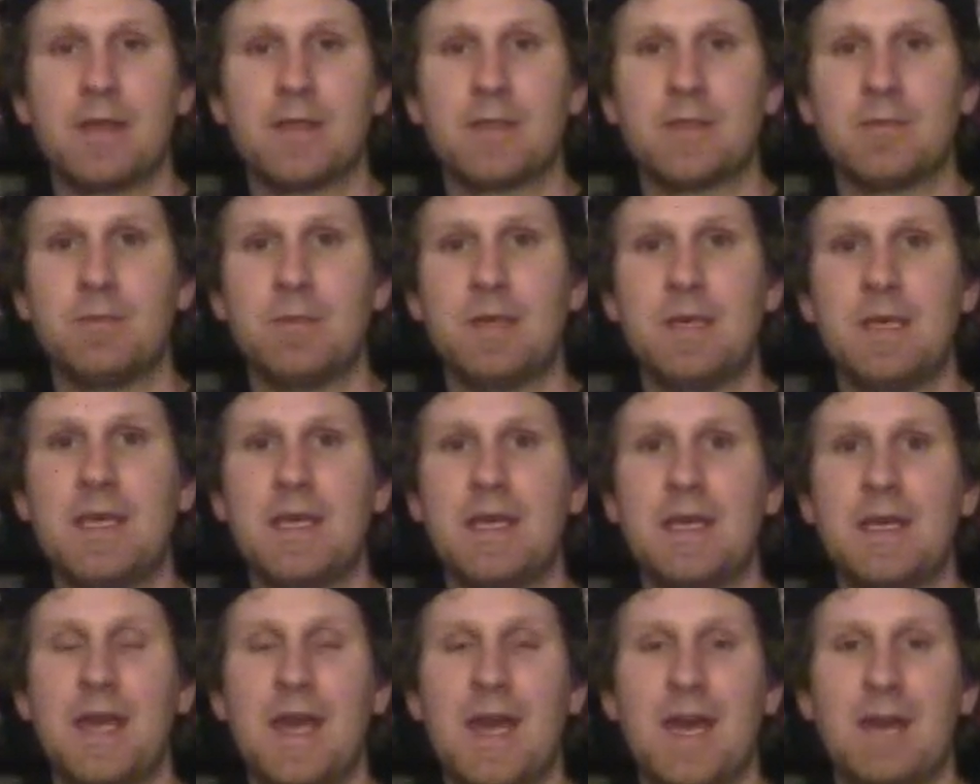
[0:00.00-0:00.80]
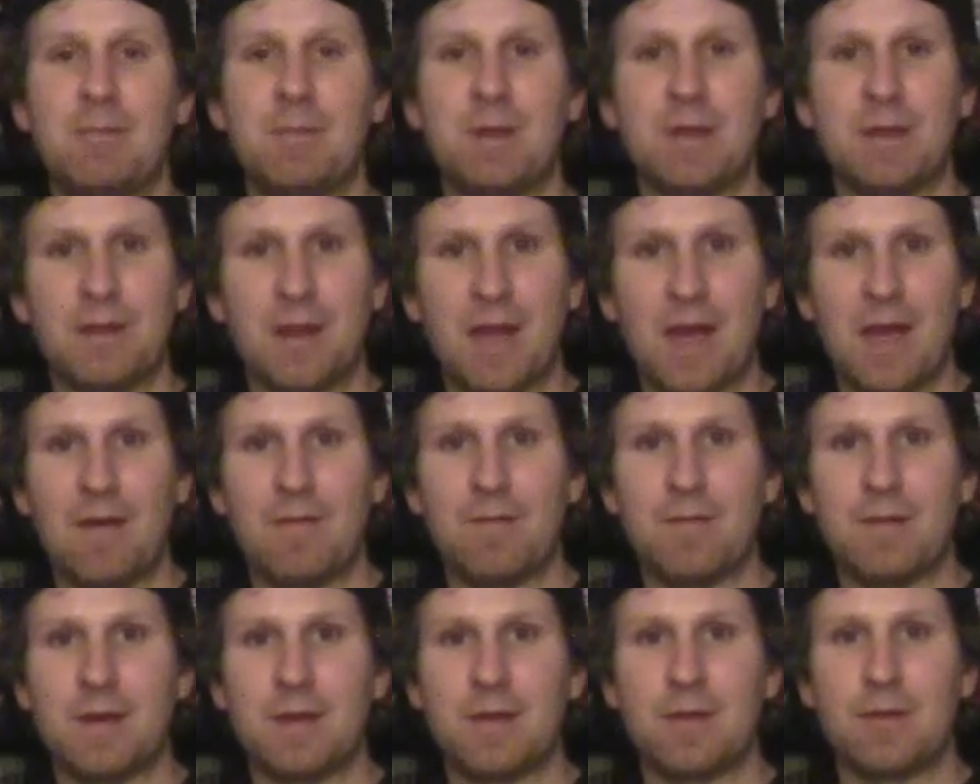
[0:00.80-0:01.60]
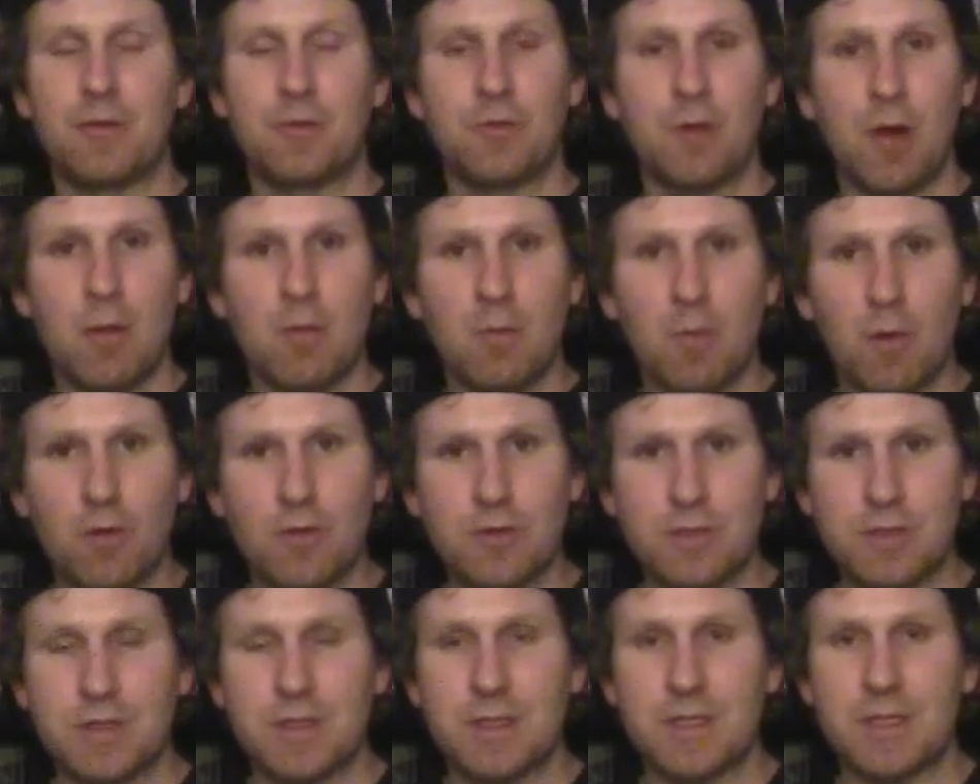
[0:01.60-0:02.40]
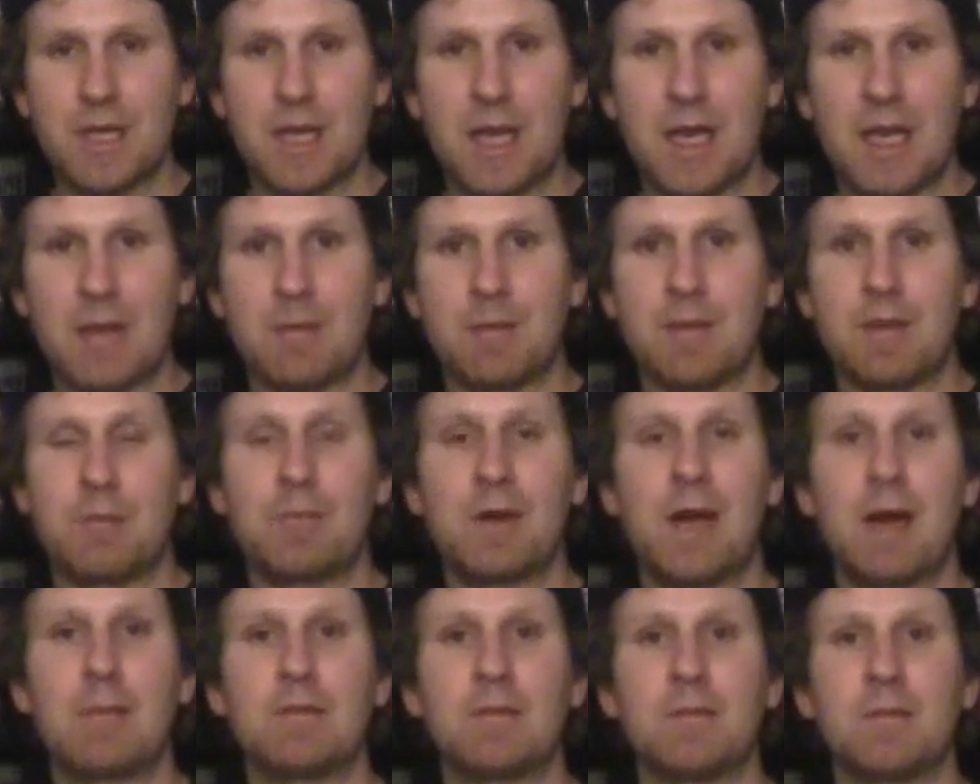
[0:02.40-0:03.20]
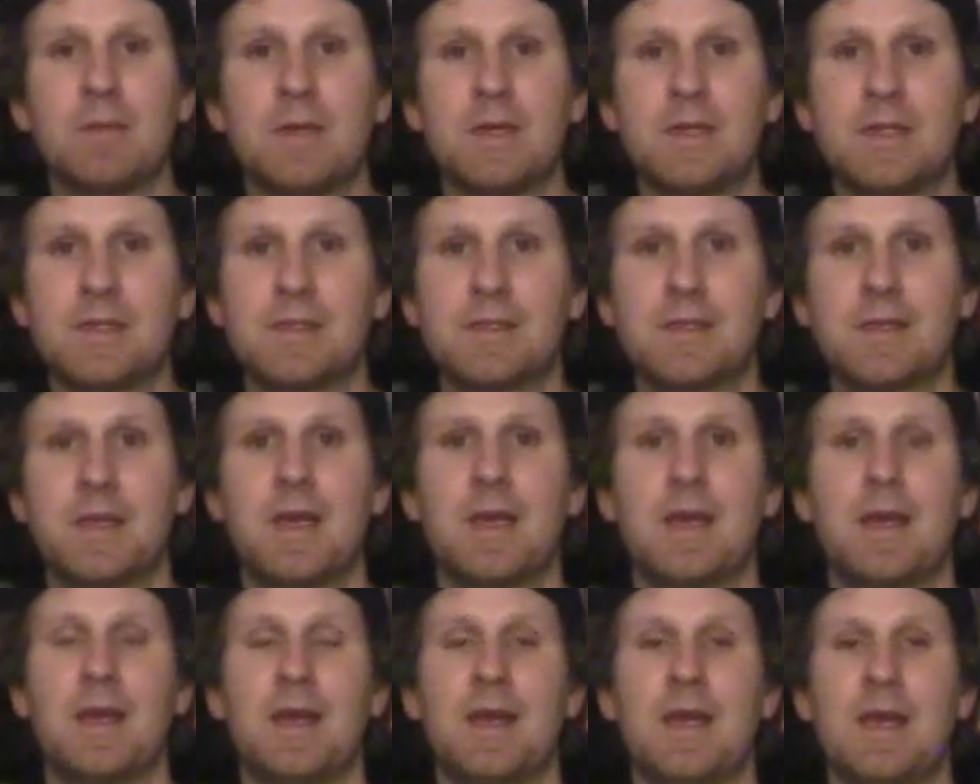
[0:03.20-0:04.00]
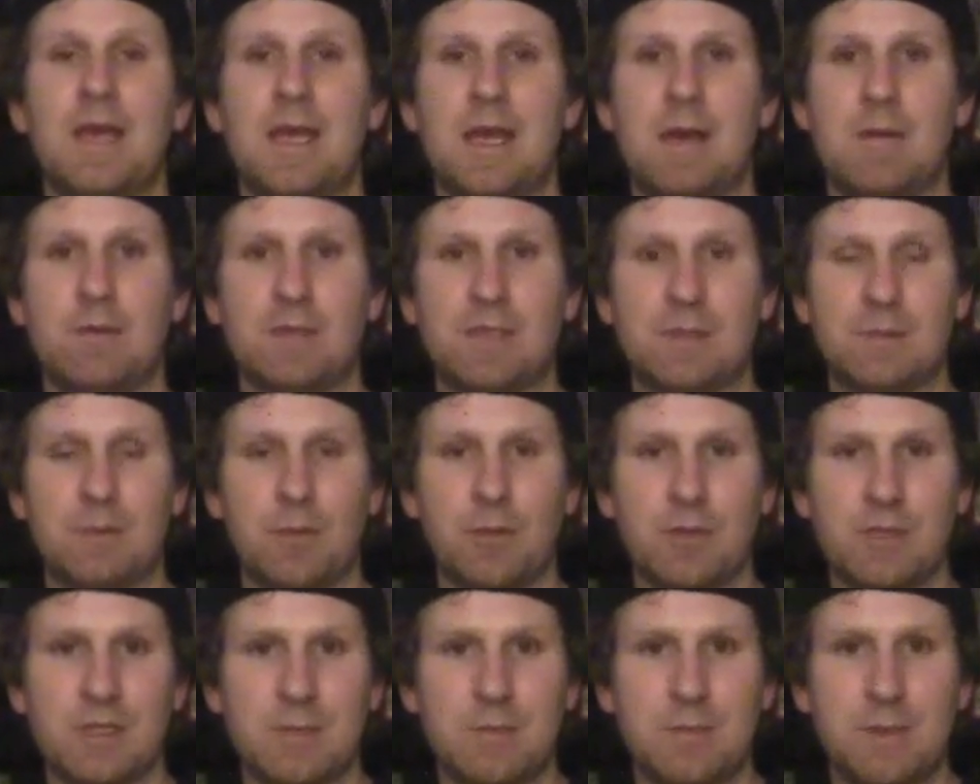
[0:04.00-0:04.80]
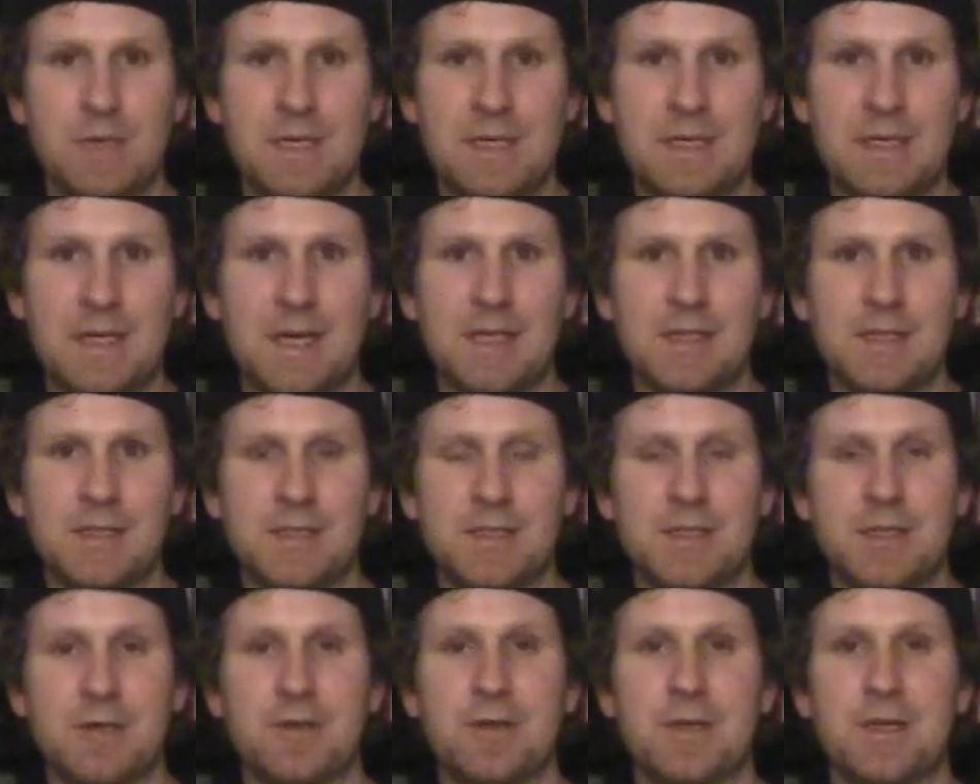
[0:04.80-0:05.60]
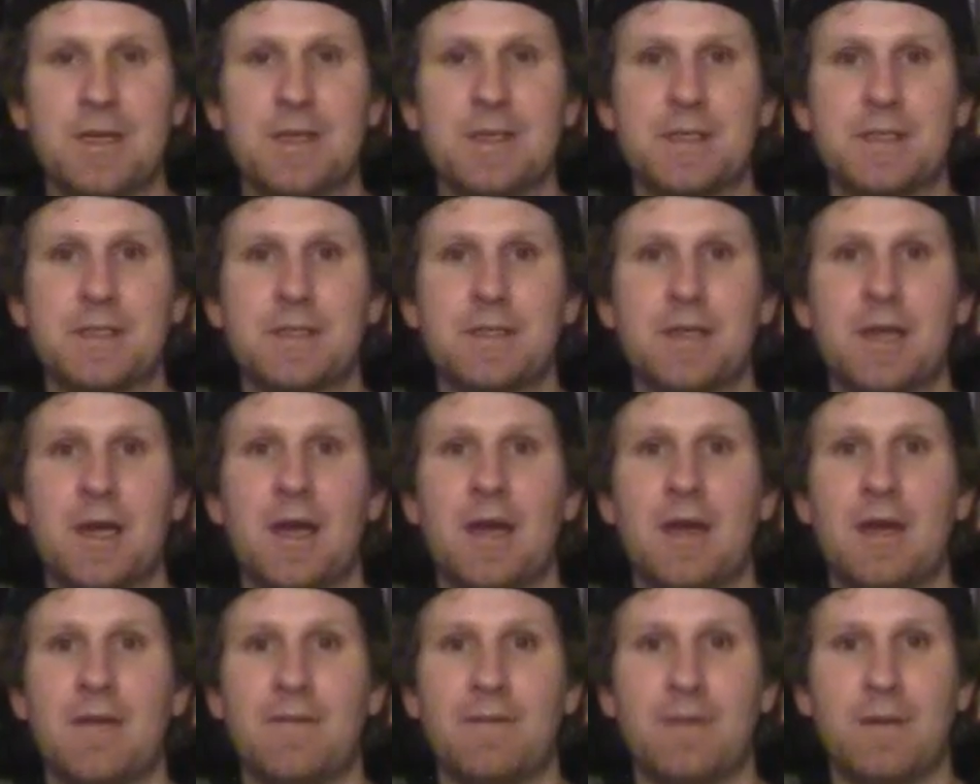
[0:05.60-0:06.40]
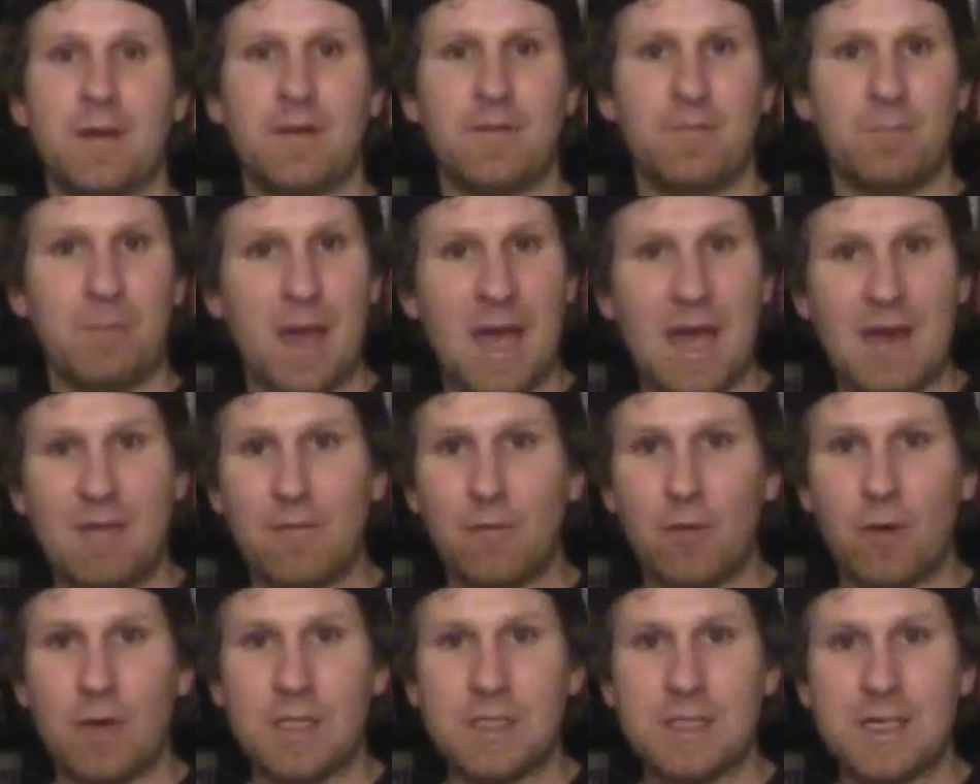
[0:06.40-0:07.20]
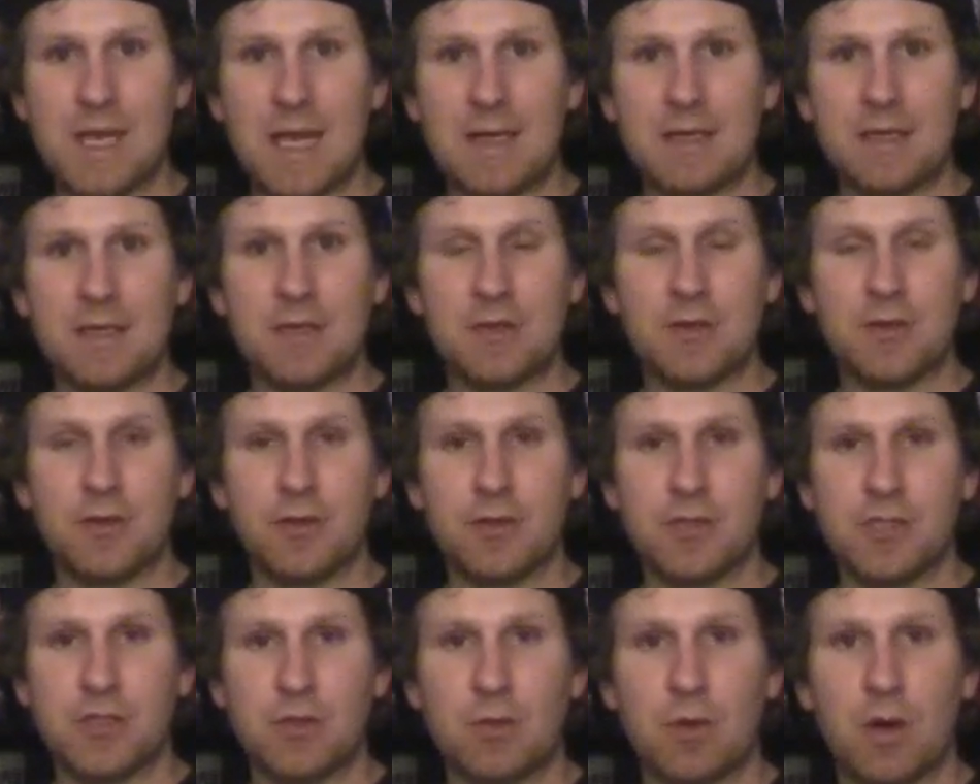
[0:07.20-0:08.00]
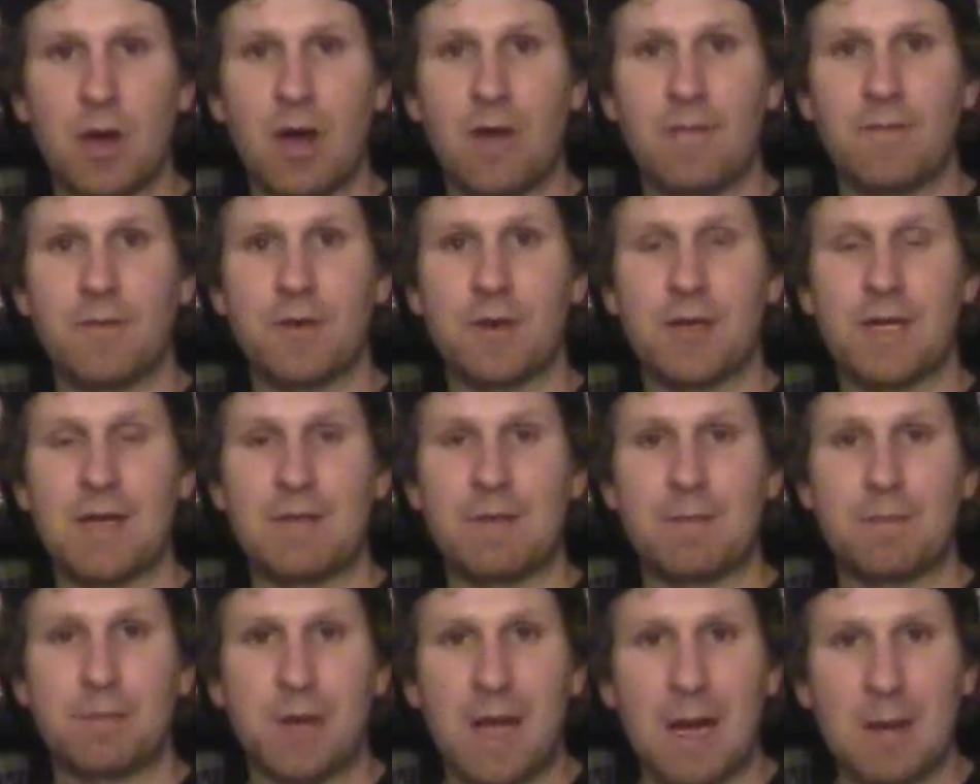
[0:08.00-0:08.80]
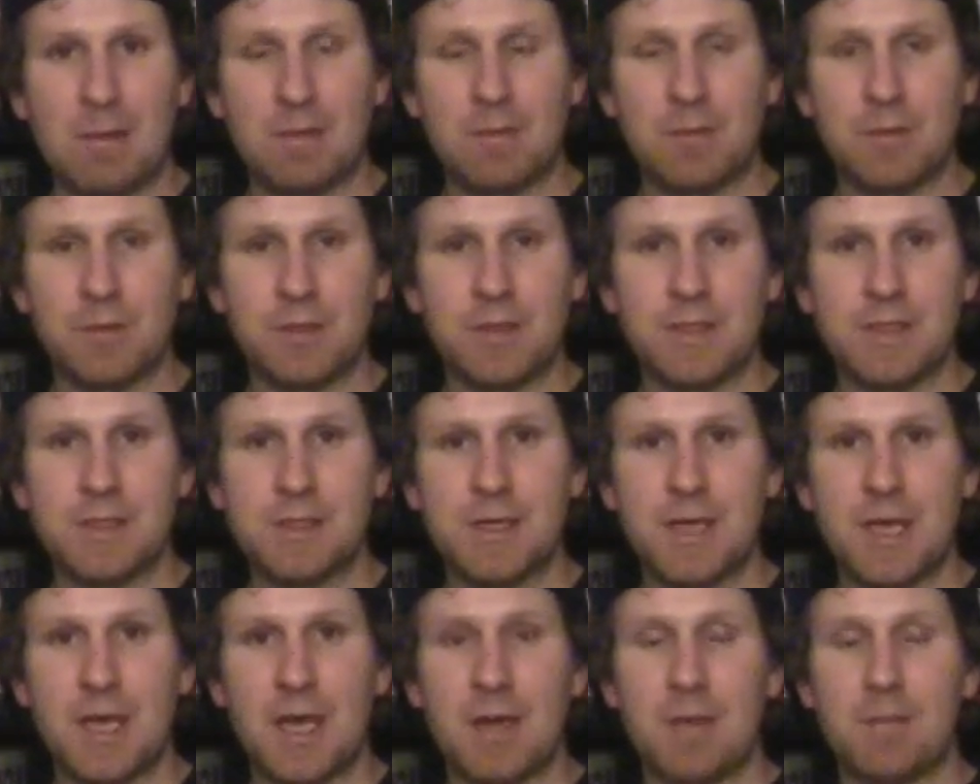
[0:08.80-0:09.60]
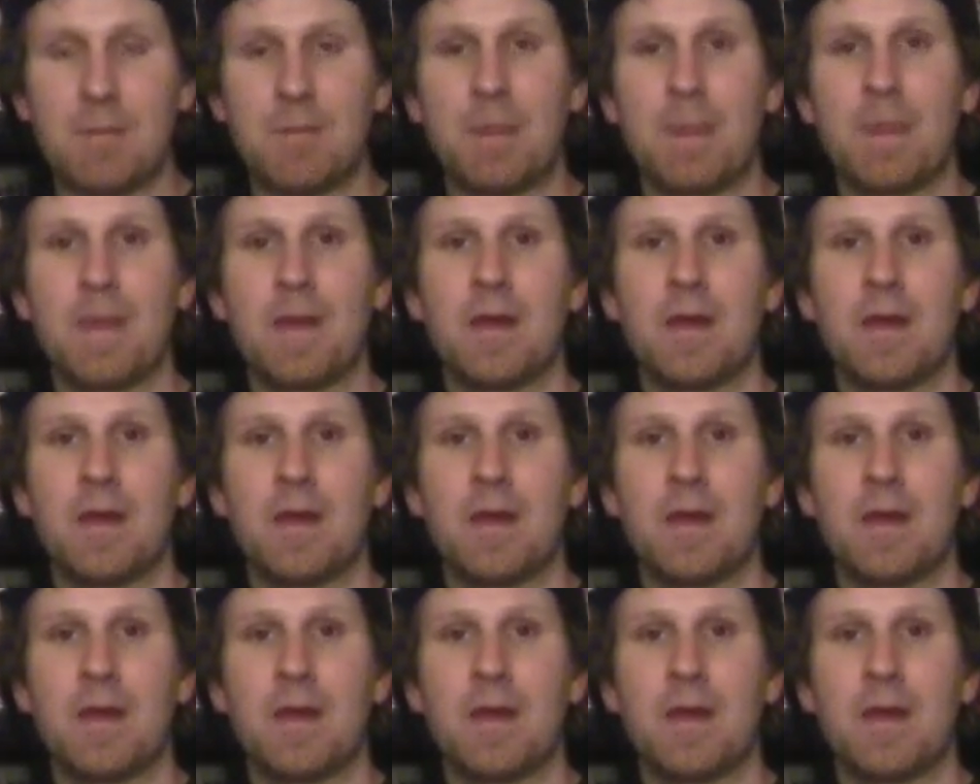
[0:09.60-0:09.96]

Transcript: To me, it had me laughing throughout most of the game. The problem is, it was supposed to be dead serious. If bad voice acting turns you off, you're going to have a problem with this game.